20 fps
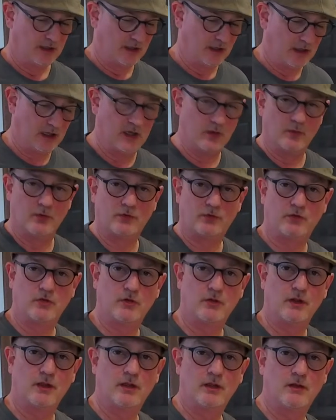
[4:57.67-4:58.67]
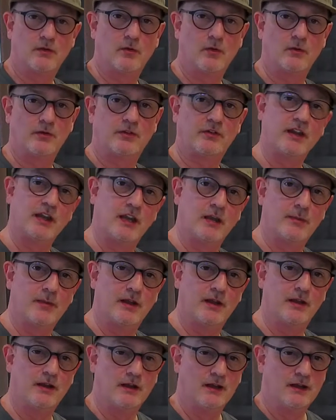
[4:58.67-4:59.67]
and then we'll show you, we'll stick them
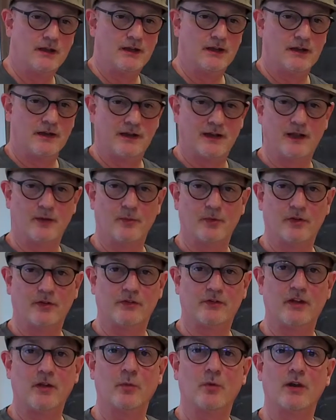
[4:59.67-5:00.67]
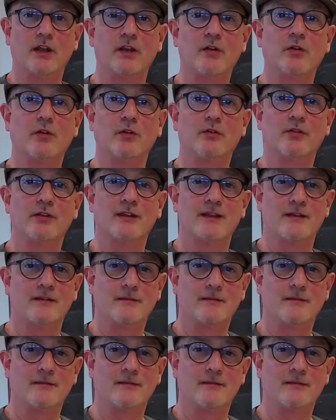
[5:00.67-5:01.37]
in and then we'll see what it does.